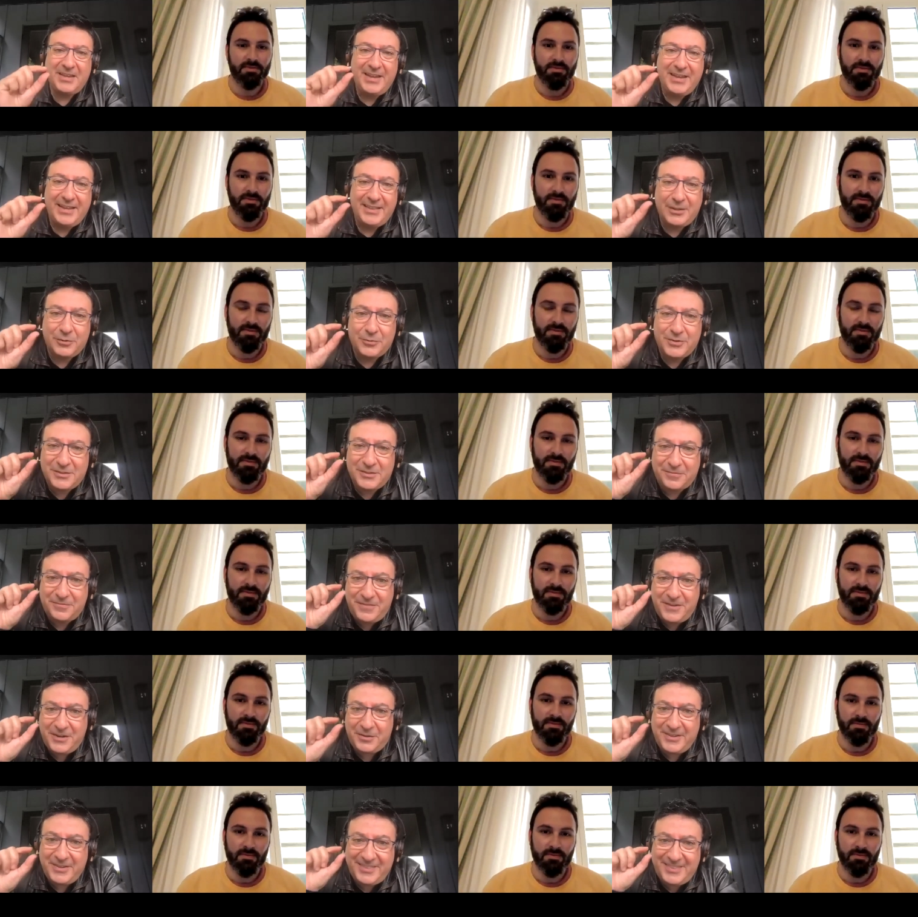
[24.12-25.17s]
Speaker 1: there is a
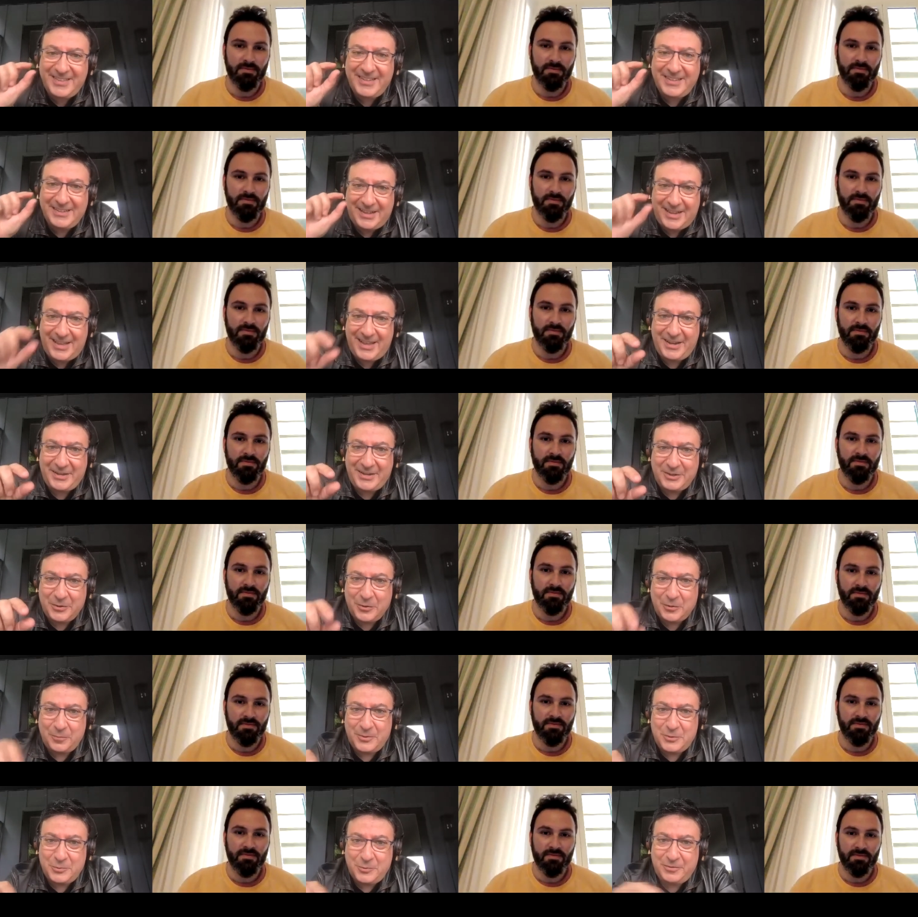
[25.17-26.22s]
very thin line, you know,
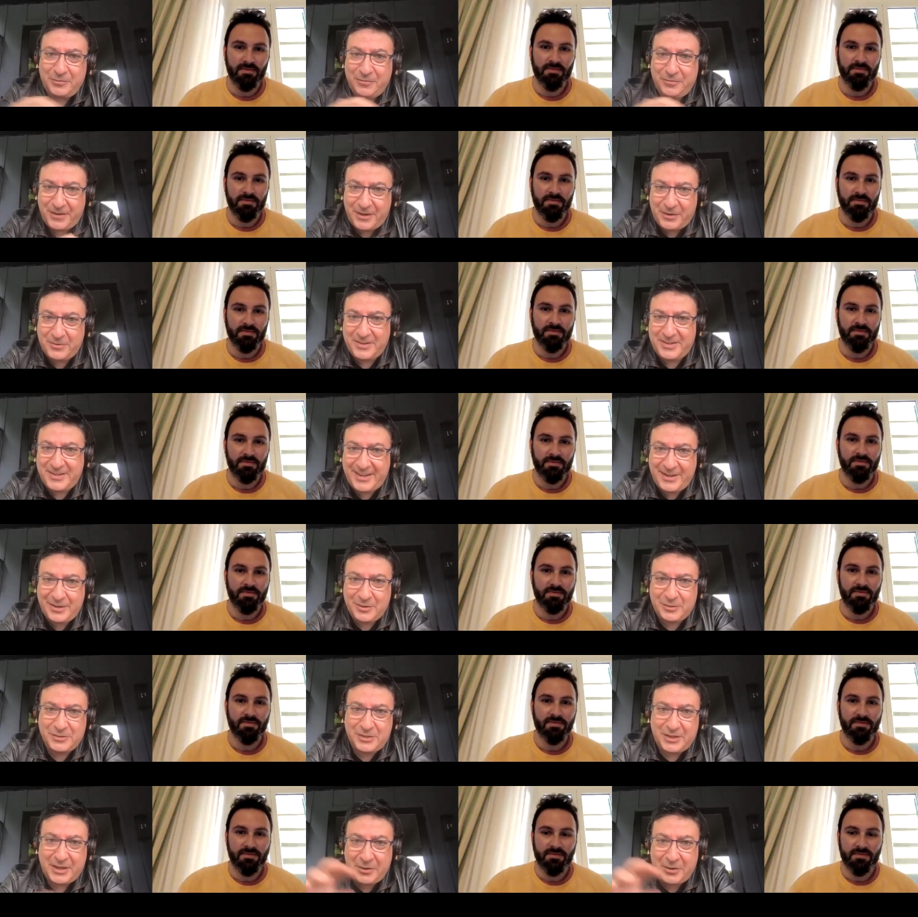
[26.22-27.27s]
between fairy
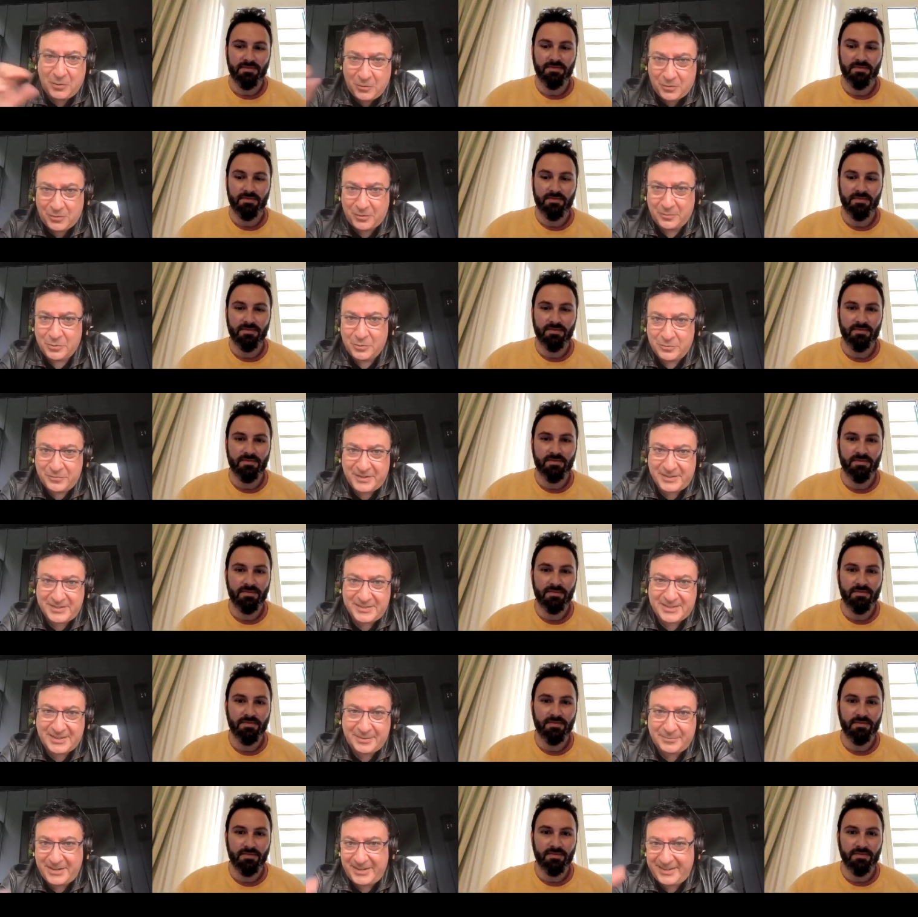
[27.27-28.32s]
tales and horror movies.
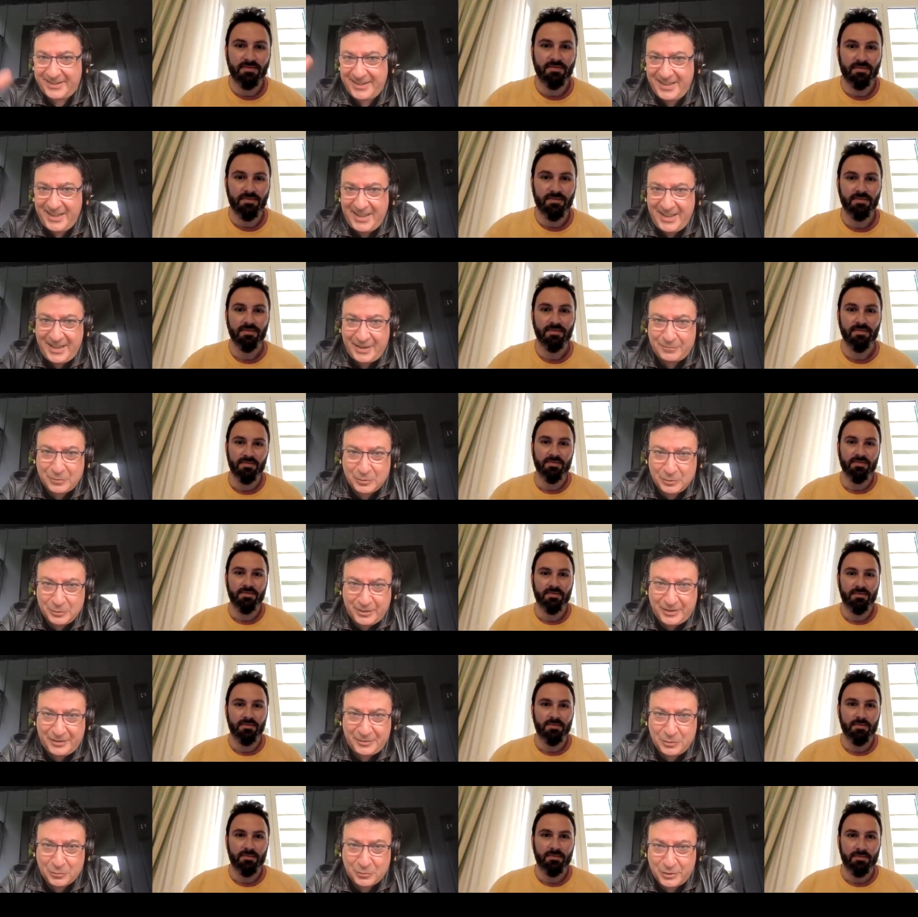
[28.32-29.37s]
I mean, if you look at
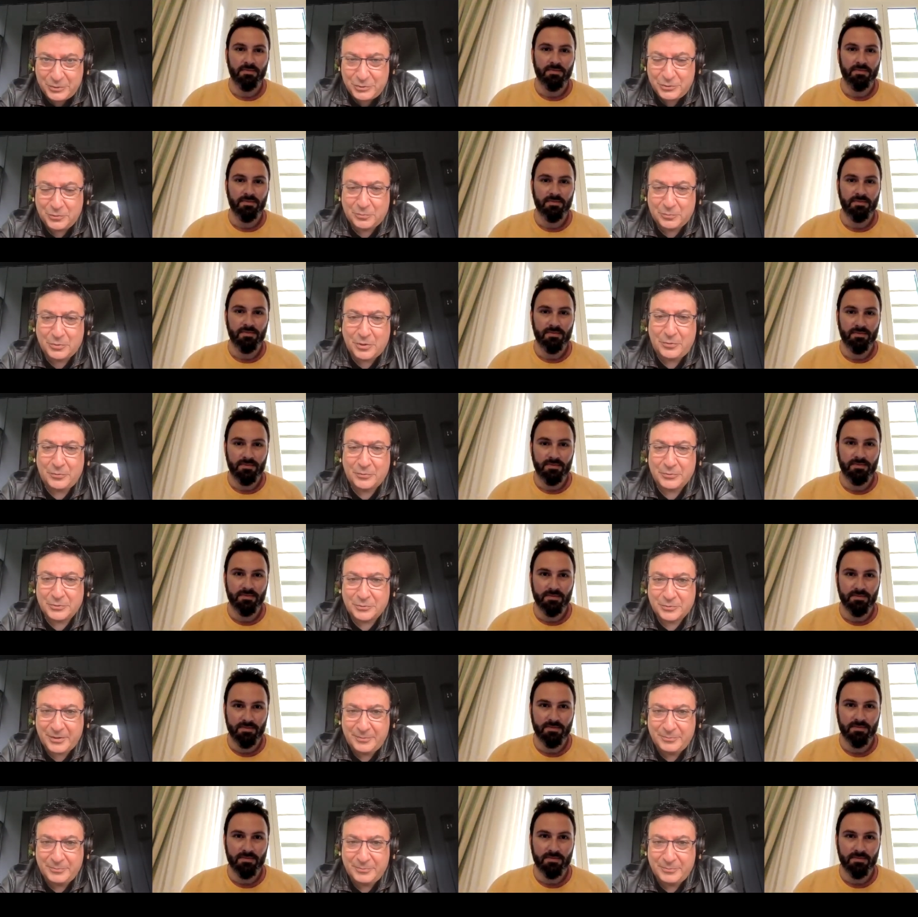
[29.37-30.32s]
the original Brothers Grimm